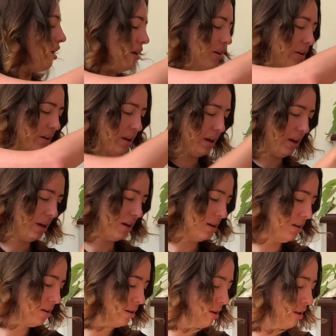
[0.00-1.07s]
Okay,
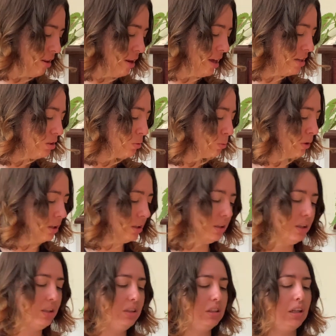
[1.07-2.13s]
next one
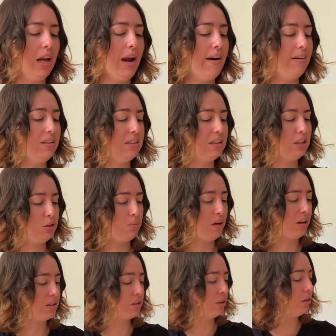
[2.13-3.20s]
is Clarice
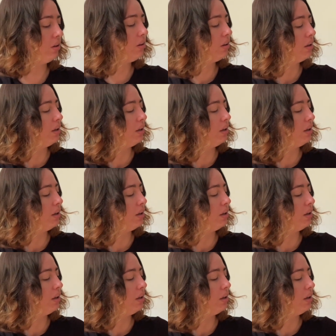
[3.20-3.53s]
Lispector,